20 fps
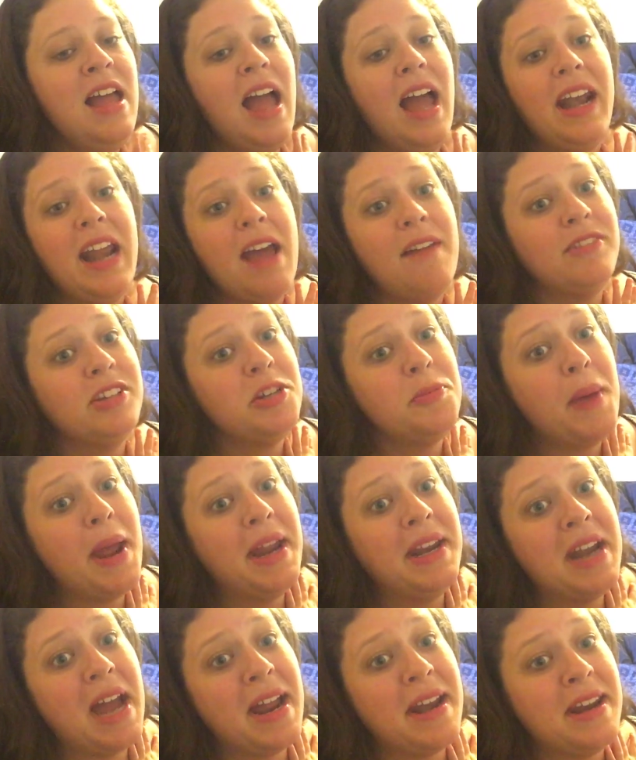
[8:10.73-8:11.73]
and having to
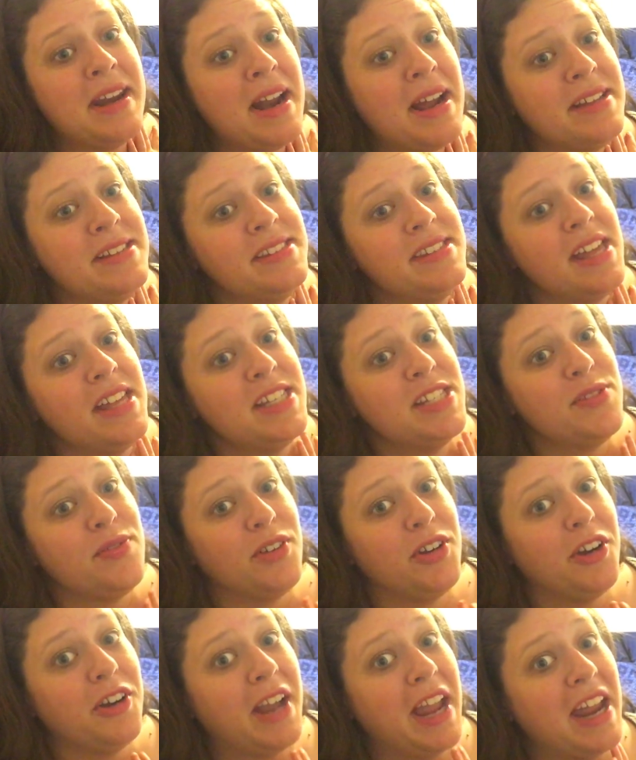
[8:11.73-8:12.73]
pay 99 cents for
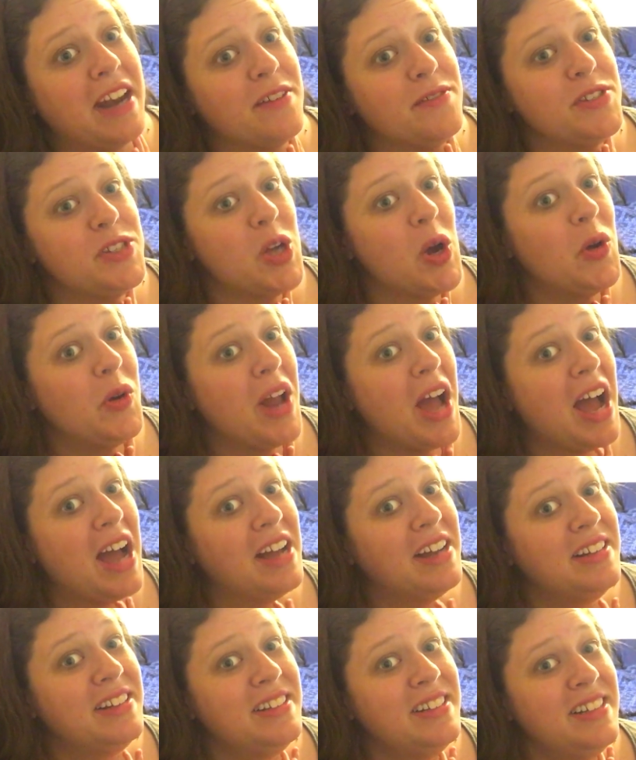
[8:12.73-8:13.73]
your can of
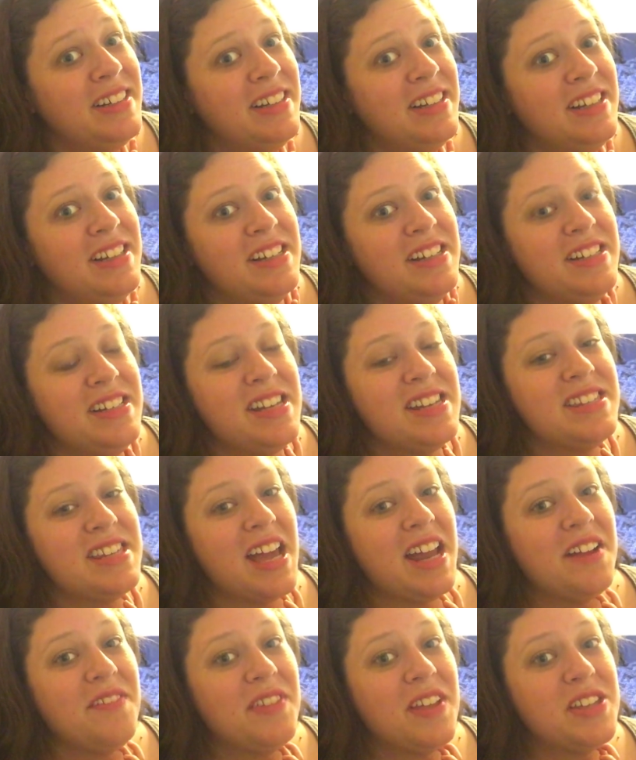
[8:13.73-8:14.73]
soda.
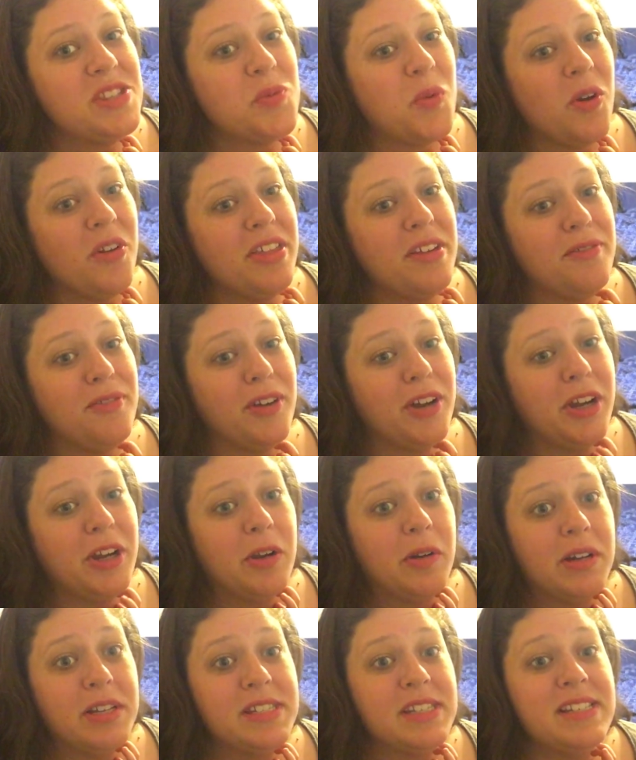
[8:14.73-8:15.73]
Decide if that's worth it for you,
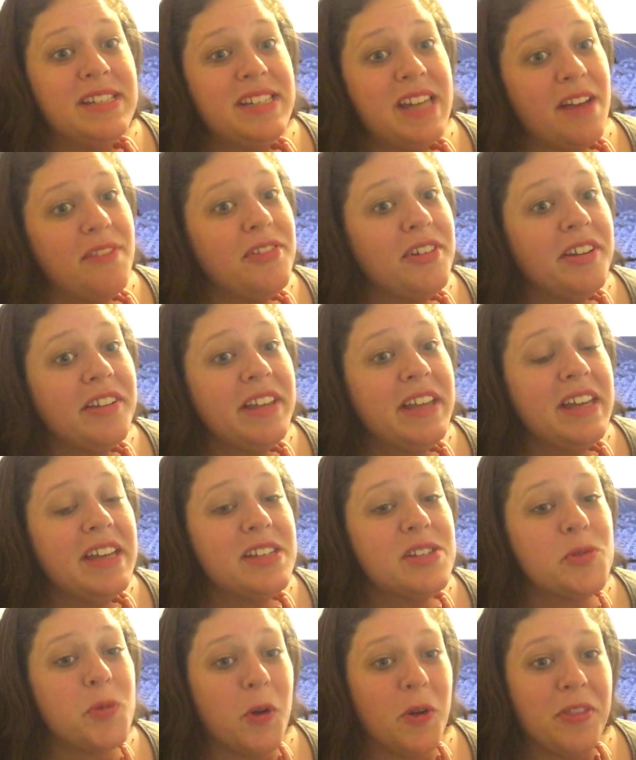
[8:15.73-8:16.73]
because it definitely
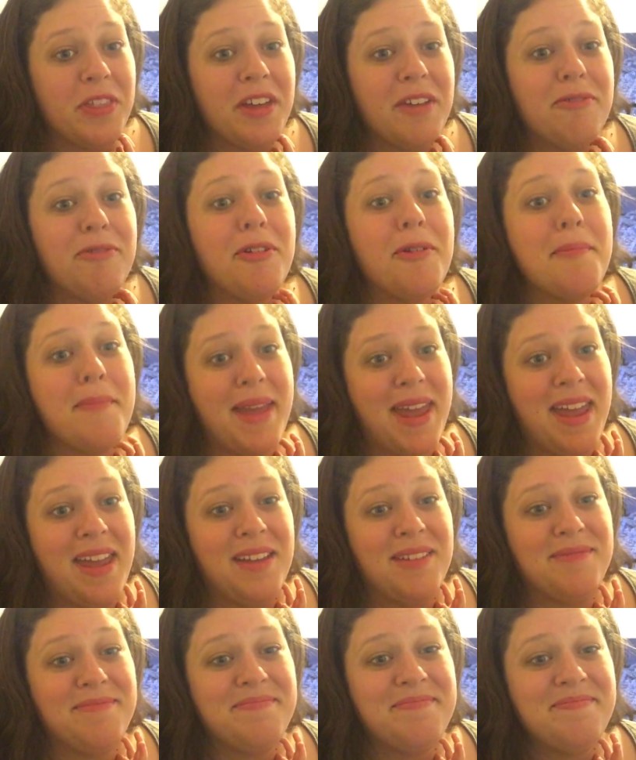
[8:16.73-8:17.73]
is worth it for
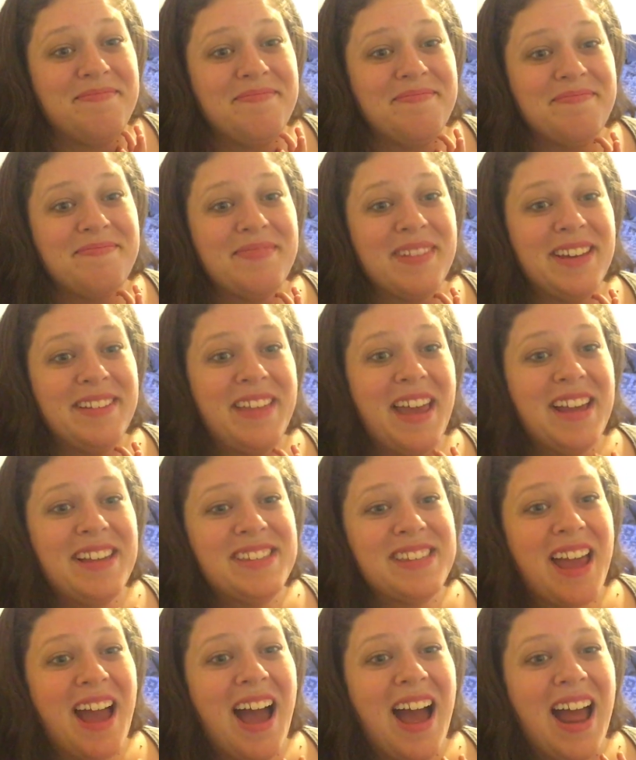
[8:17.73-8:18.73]
me. Thanks,
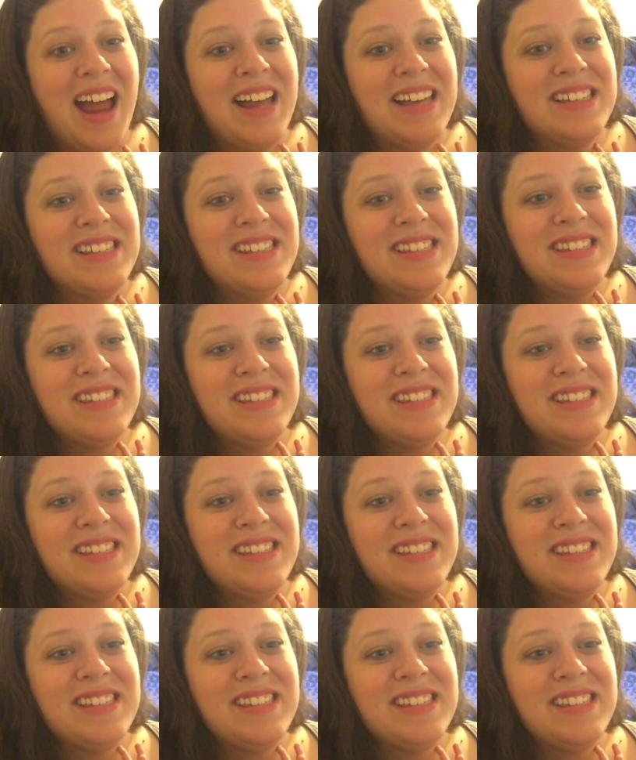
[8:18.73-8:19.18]
guys.